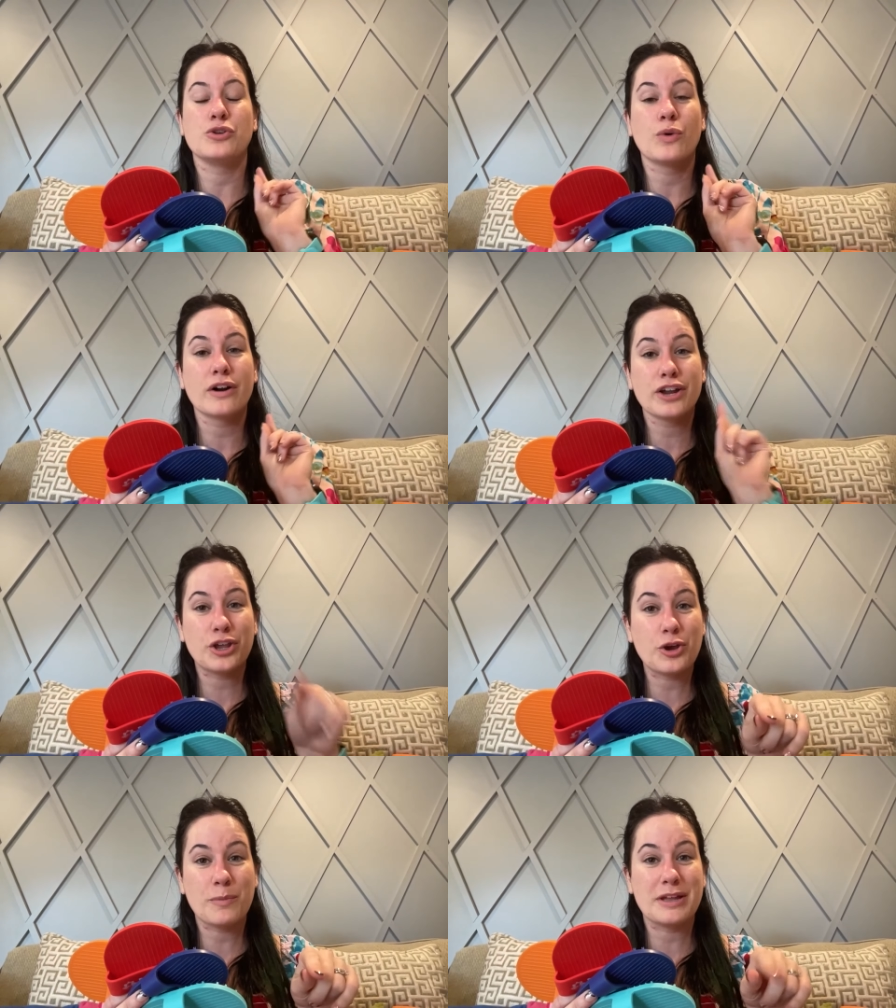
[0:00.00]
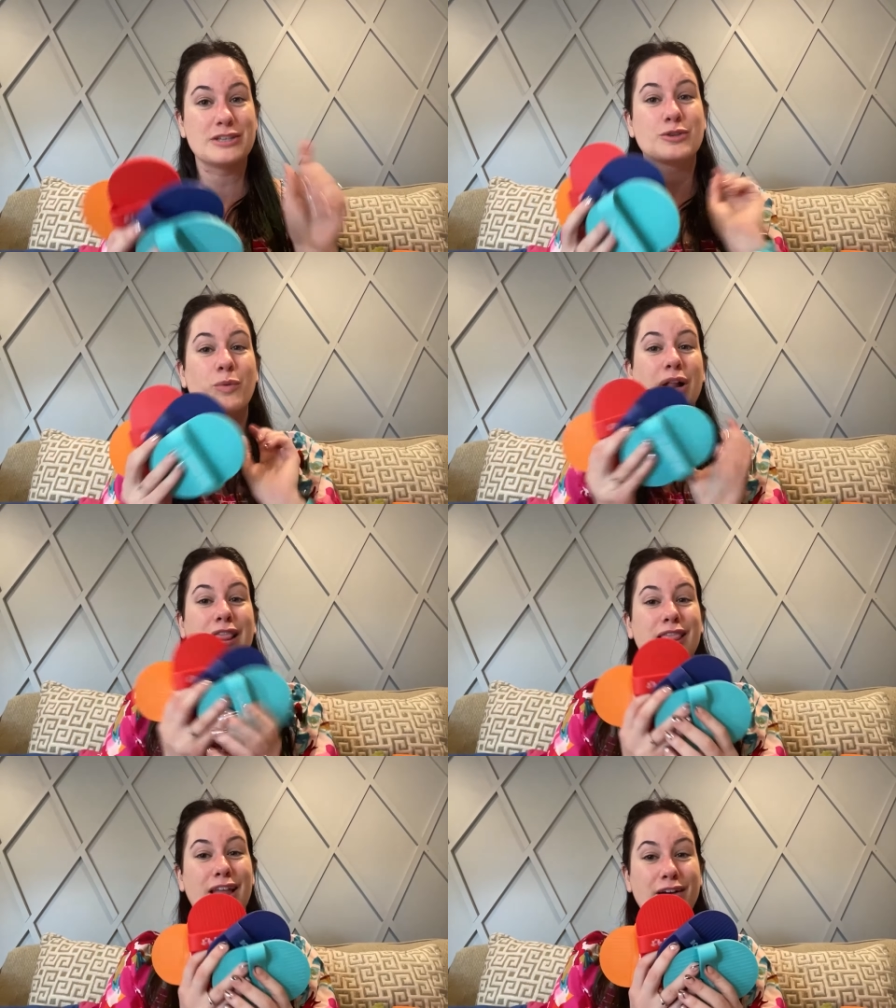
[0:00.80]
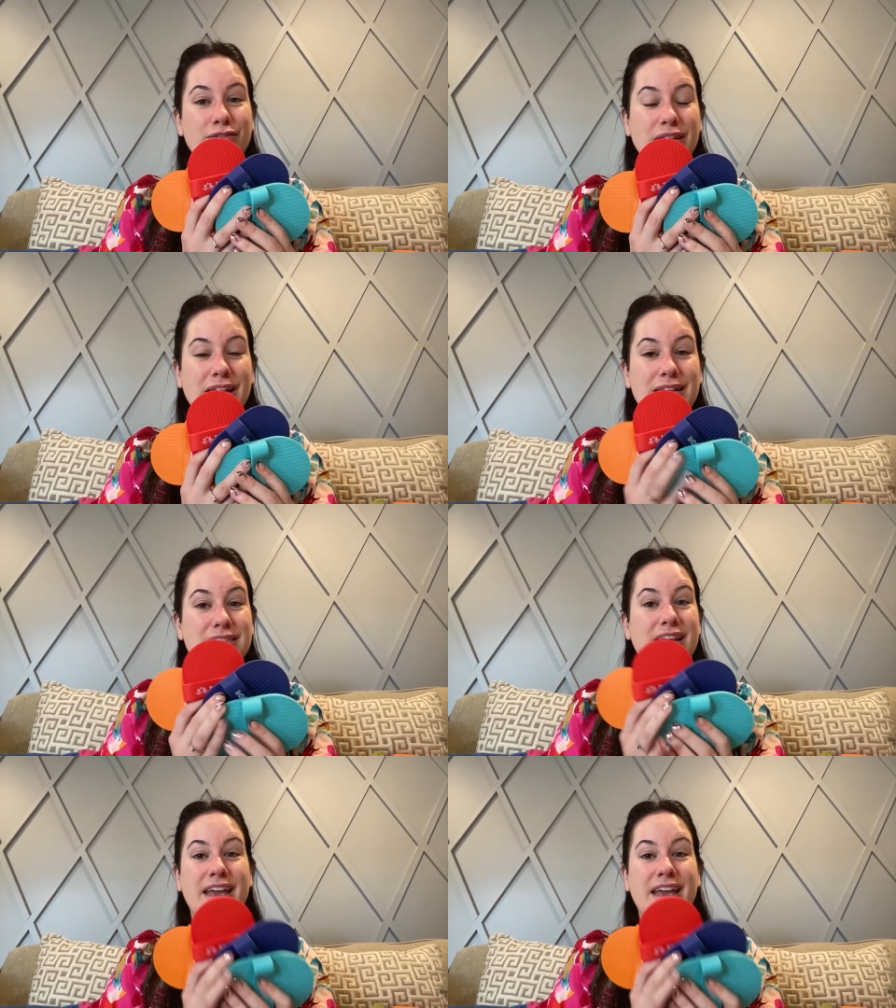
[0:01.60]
Your humans will love these.